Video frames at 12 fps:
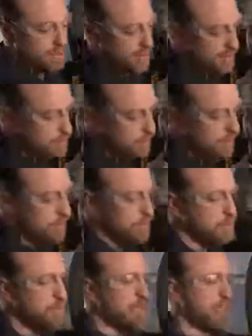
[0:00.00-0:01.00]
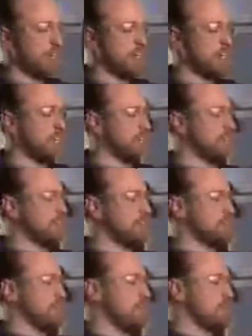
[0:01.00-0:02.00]
to have a piece of wire handy
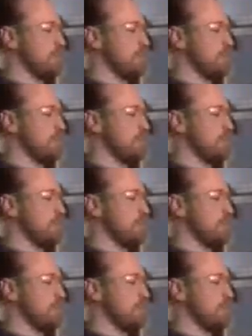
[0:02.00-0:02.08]
just like this